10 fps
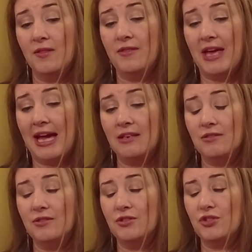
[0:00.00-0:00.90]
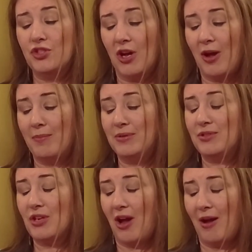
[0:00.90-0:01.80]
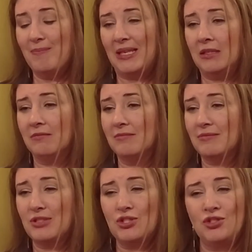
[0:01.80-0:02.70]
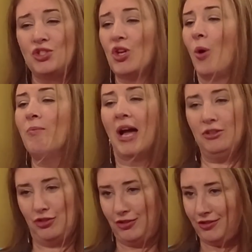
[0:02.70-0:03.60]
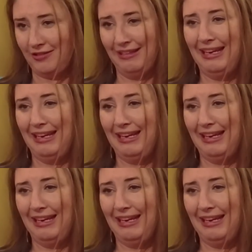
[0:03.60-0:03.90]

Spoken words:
that job taught me so much.